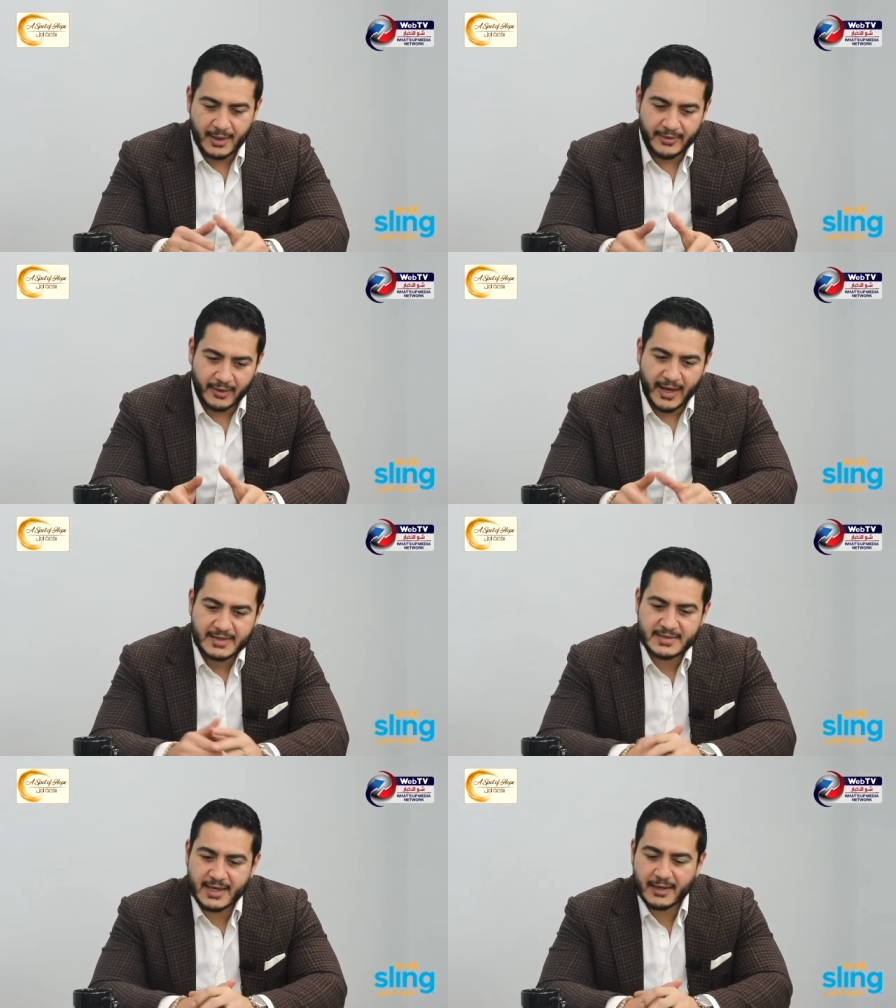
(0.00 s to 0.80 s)
And the
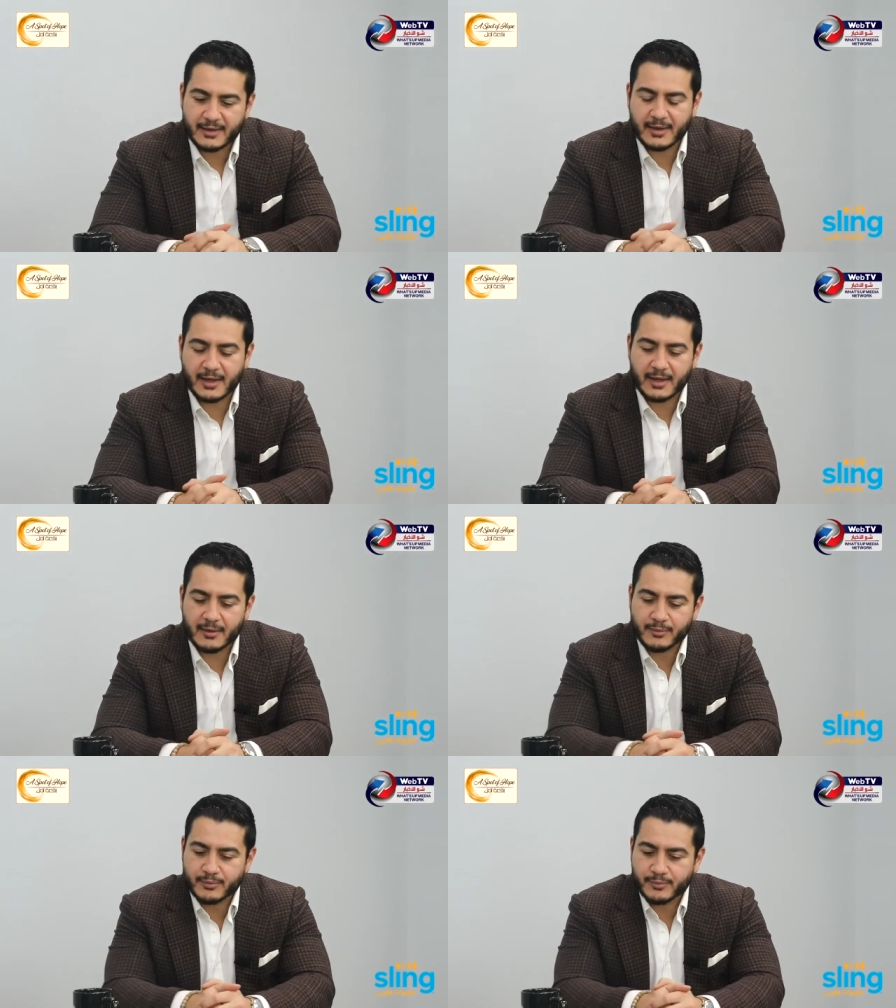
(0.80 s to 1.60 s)
last day,
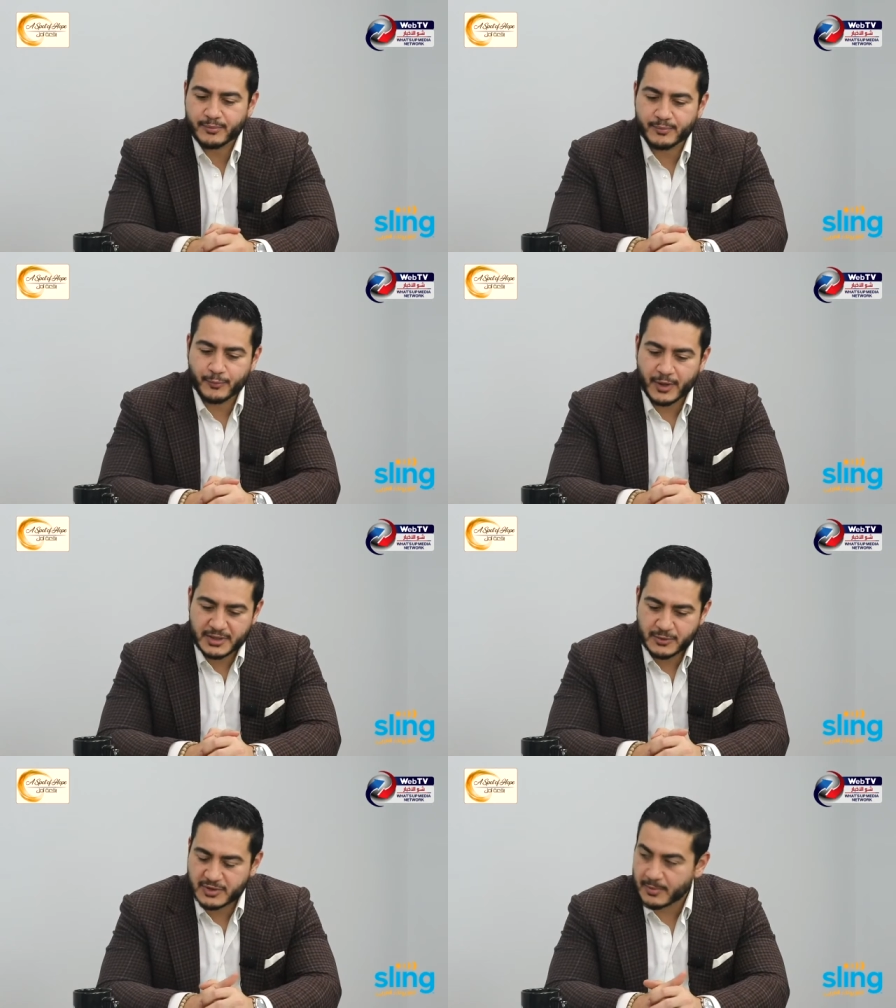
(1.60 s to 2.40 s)
when
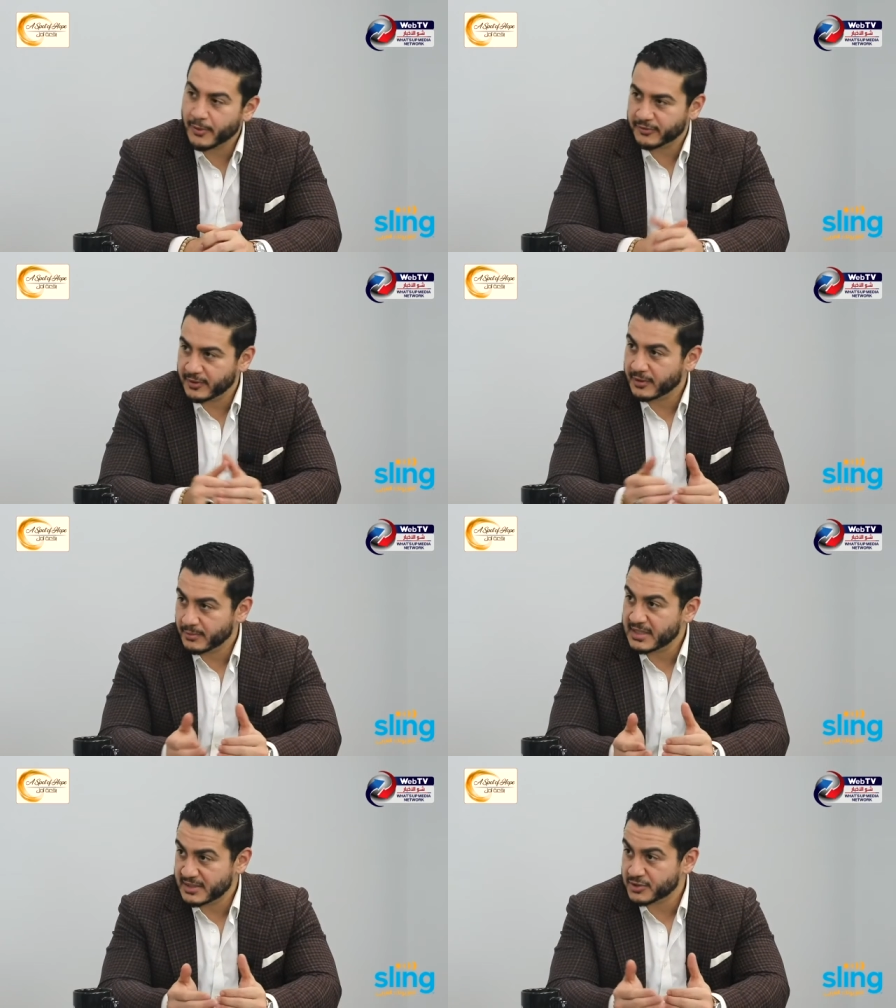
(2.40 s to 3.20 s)
she was supposed to
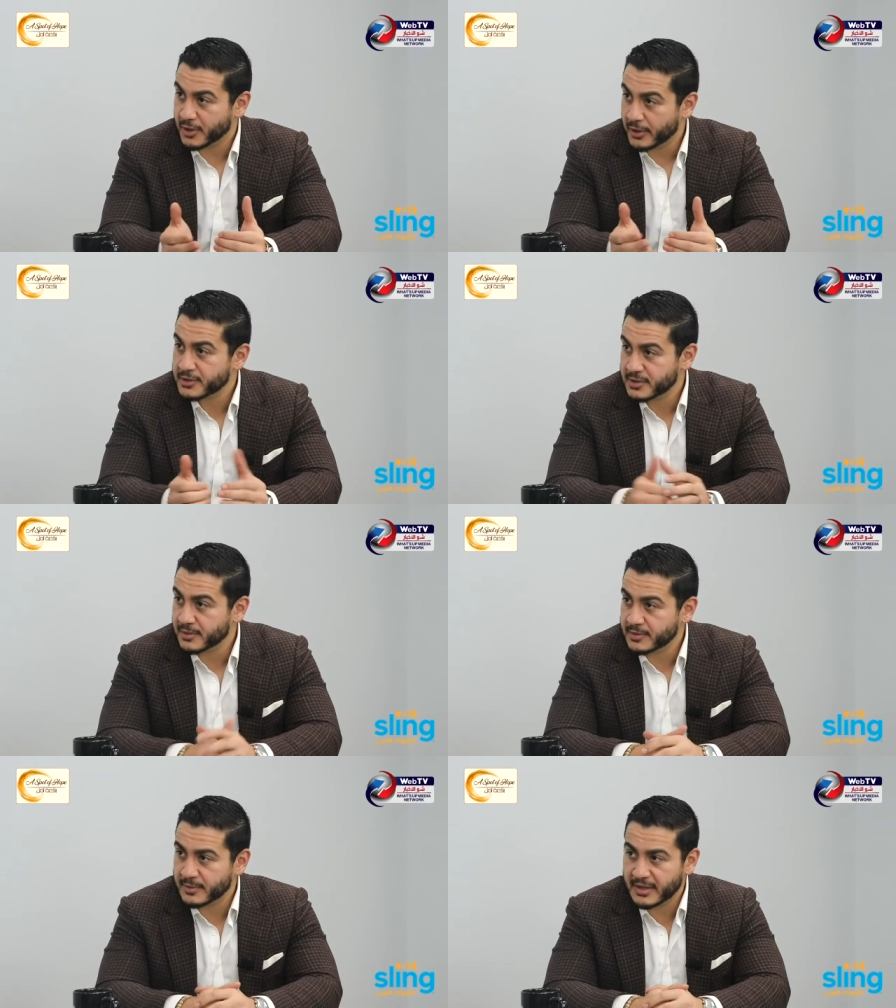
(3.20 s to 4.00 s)
be discharged,
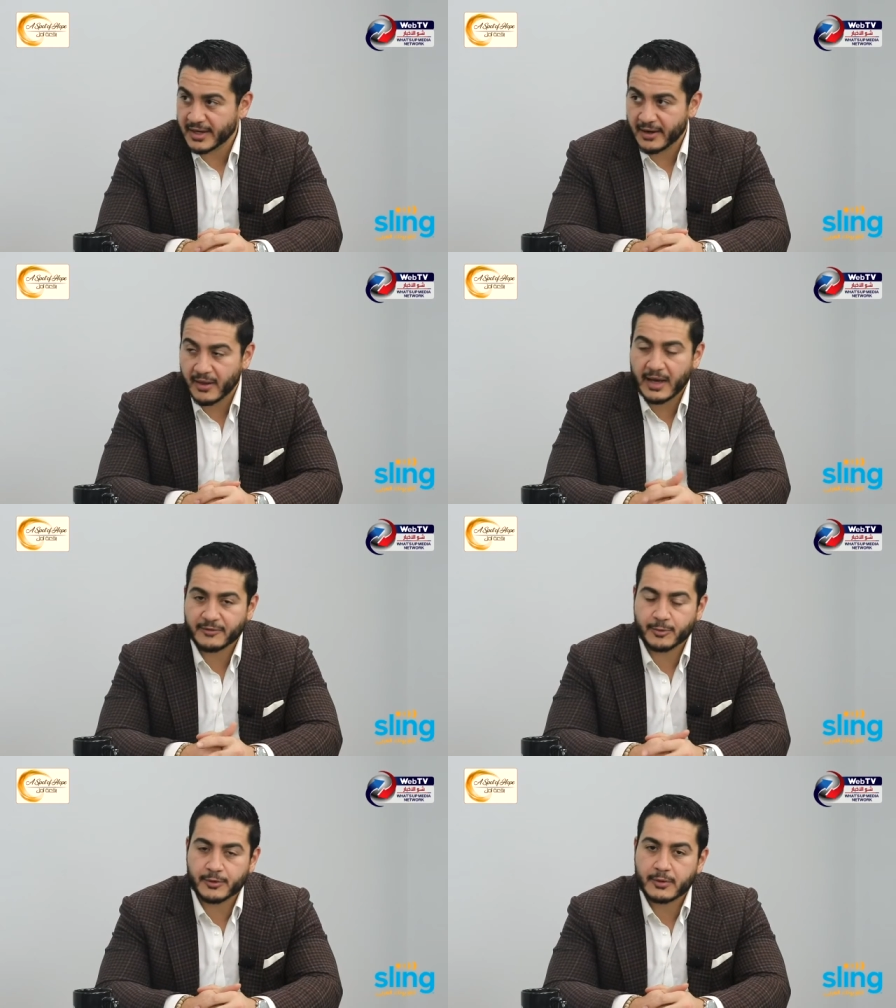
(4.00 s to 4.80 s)
to be let out of the
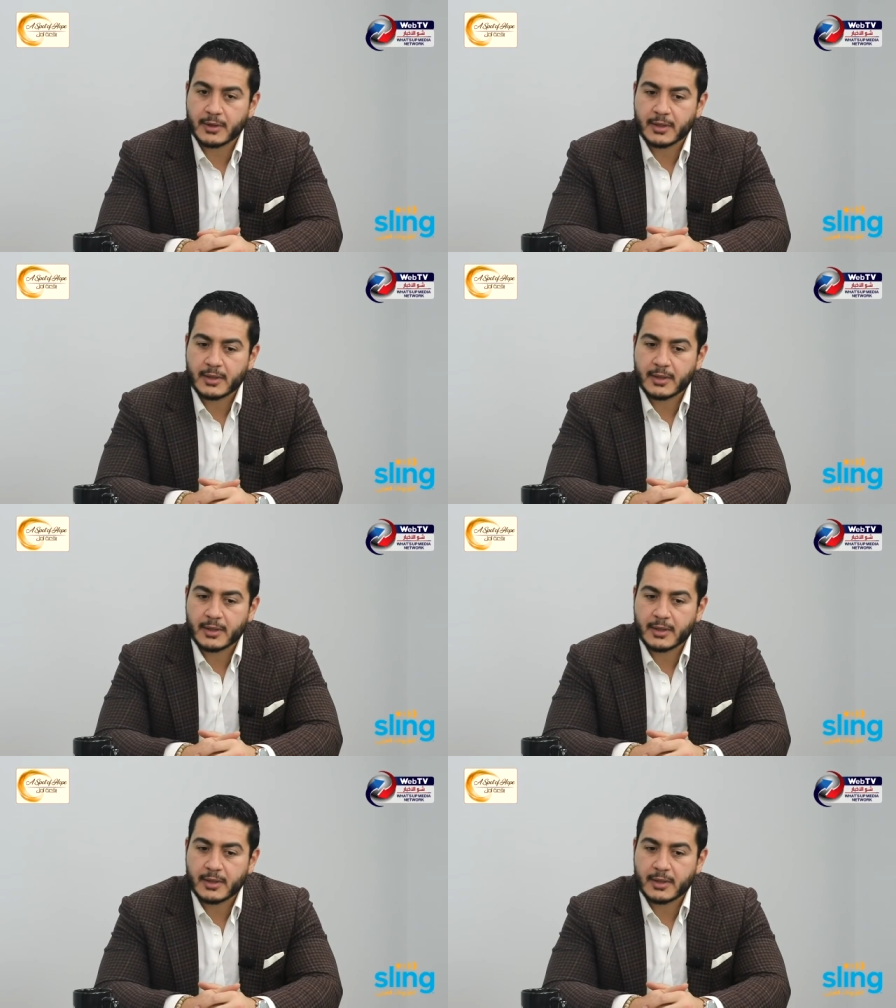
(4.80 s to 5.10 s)
hospital,